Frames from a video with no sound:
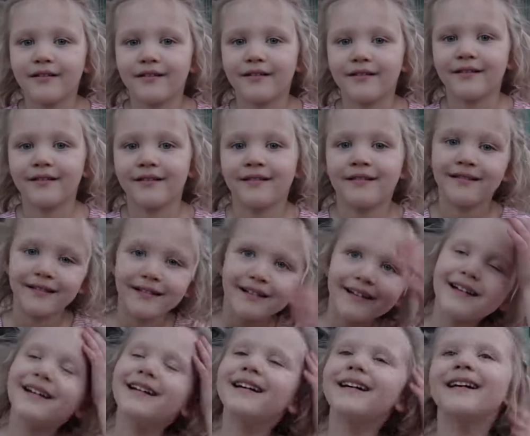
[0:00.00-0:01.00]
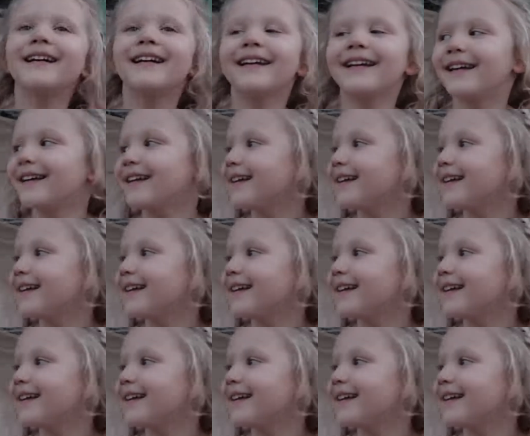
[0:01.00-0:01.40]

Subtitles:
And the low